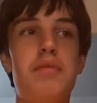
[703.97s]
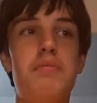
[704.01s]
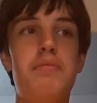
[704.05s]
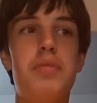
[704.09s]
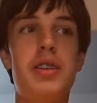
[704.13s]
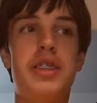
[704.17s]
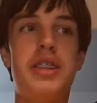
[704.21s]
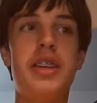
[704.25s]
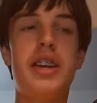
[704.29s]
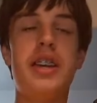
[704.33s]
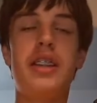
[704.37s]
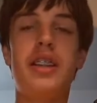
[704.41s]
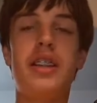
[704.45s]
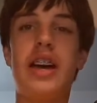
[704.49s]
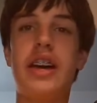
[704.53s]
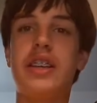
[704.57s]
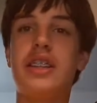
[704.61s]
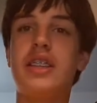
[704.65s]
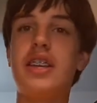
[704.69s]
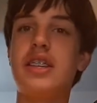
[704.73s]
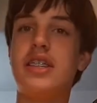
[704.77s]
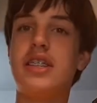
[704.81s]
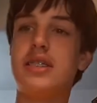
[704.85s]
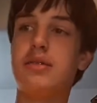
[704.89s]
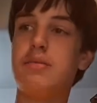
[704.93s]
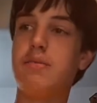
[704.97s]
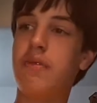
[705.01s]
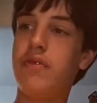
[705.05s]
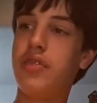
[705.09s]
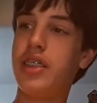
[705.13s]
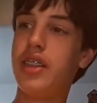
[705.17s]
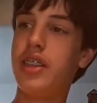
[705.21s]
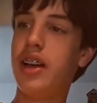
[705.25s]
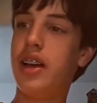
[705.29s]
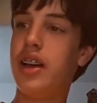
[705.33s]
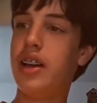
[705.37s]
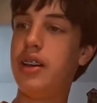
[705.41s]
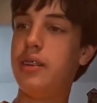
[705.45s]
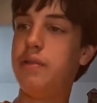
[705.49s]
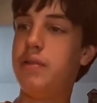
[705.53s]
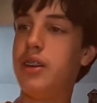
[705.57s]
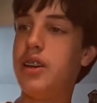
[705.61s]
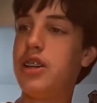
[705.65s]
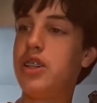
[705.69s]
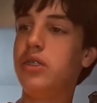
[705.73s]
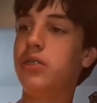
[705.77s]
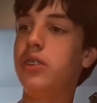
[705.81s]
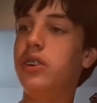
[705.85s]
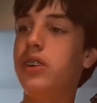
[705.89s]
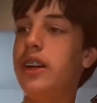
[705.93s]
but then like this,
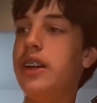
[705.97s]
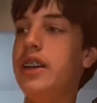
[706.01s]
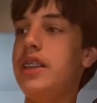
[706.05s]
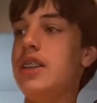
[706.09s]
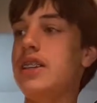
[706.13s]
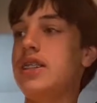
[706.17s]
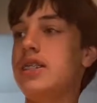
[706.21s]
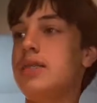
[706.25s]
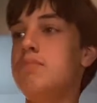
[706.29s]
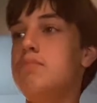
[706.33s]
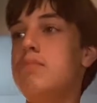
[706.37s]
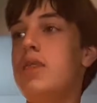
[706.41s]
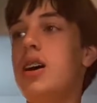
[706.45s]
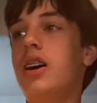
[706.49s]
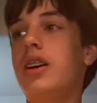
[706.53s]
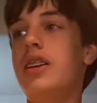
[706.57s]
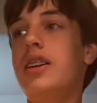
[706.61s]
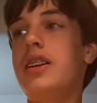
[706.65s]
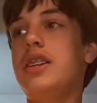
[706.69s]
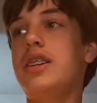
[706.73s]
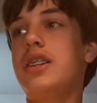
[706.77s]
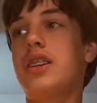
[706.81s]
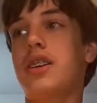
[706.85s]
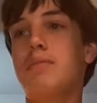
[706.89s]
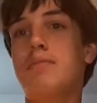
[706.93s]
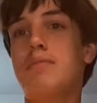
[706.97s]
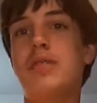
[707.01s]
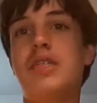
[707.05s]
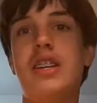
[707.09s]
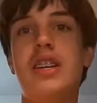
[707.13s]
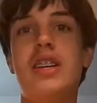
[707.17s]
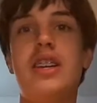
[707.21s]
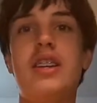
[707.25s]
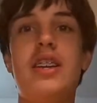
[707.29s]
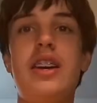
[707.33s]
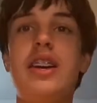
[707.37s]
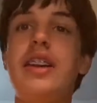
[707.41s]
eventually this melody comes in,